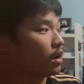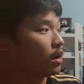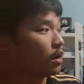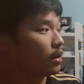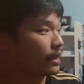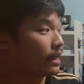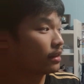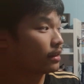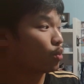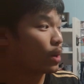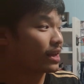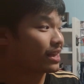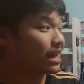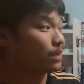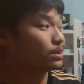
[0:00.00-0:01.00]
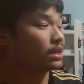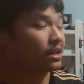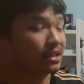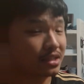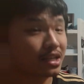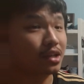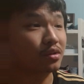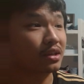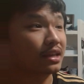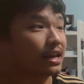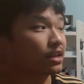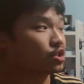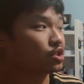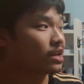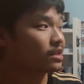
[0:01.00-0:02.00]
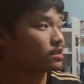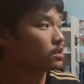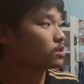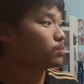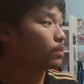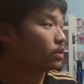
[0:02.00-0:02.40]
Again, the Whitecaps, they continue to get chances,